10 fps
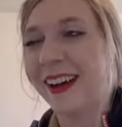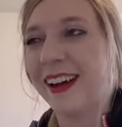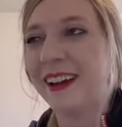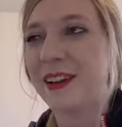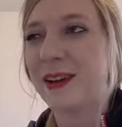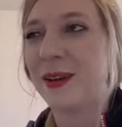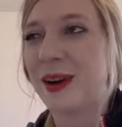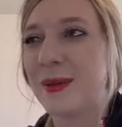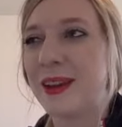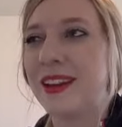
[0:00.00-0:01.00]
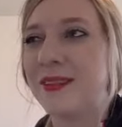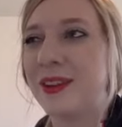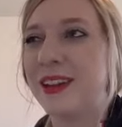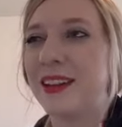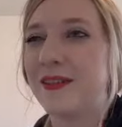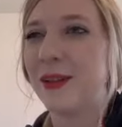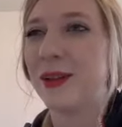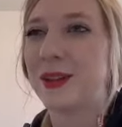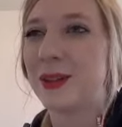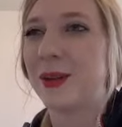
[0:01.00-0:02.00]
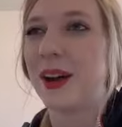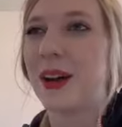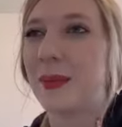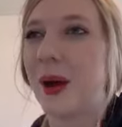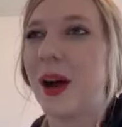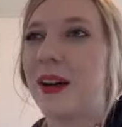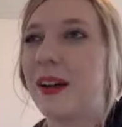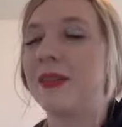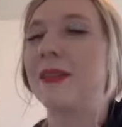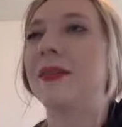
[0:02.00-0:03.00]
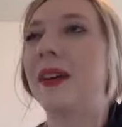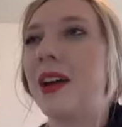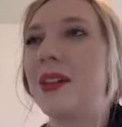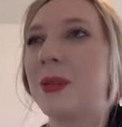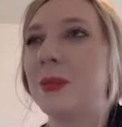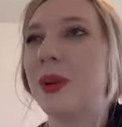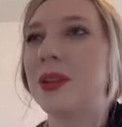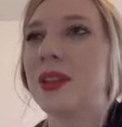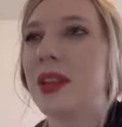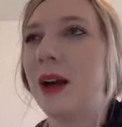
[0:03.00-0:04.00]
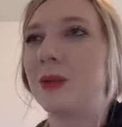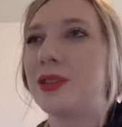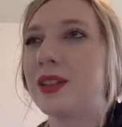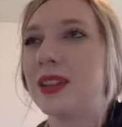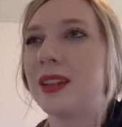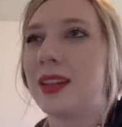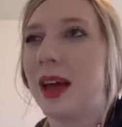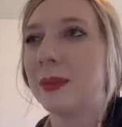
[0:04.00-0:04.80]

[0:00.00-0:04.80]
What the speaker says: what I mean? When they fully integrate it. But I think personally, I would just accept